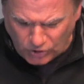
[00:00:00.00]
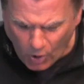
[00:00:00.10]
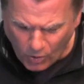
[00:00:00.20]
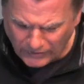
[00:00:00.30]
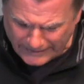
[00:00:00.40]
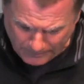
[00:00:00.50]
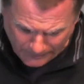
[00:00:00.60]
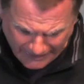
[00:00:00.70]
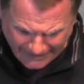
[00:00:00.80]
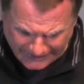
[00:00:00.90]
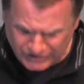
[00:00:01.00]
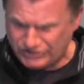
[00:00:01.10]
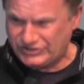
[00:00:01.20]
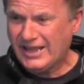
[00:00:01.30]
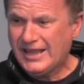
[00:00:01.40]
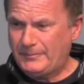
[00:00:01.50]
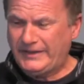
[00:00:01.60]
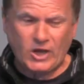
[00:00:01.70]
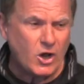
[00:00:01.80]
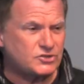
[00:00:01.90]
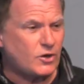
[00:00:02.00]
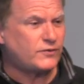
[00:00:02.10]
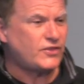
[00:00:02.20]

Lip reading: holy place because of